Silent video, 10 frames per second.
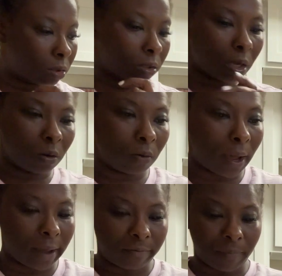so
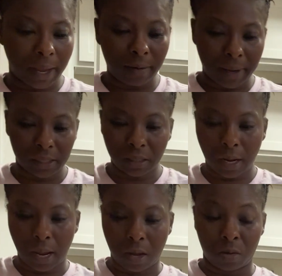I've made it back to the
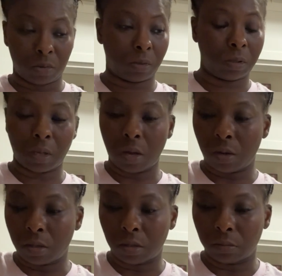house.
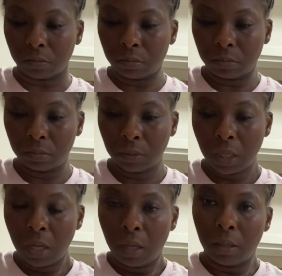Um,
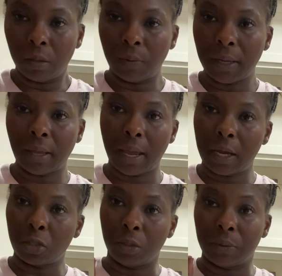the weather
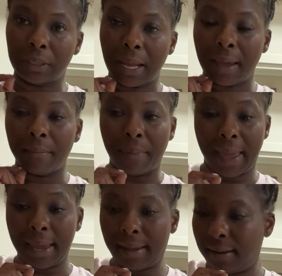actually was not
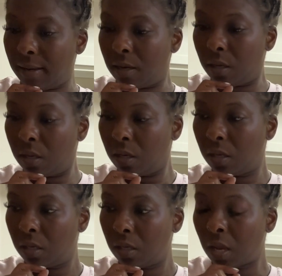bad
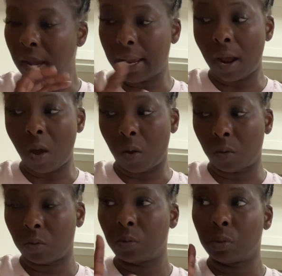at
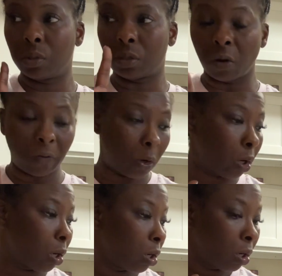all so
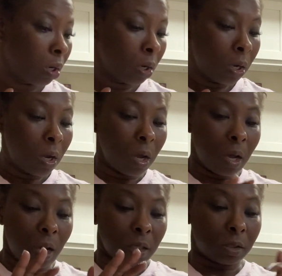far.
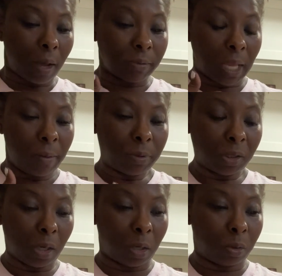So I was able to
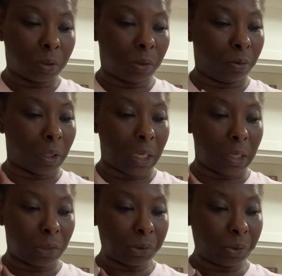go to the
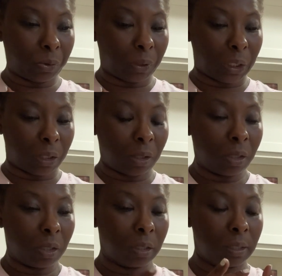hair store,
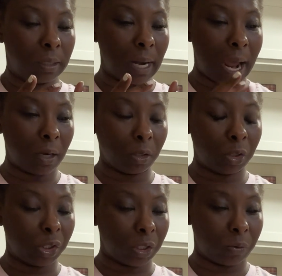Dollar
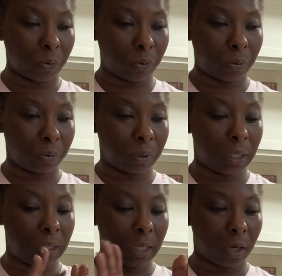General,
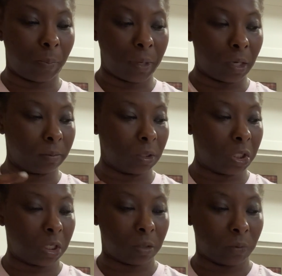and then go pick up the
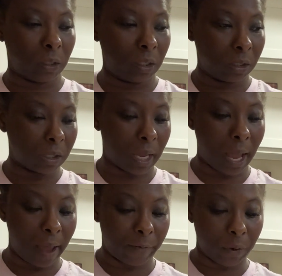chicken wings I
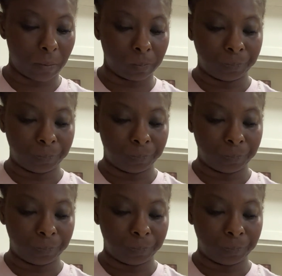got from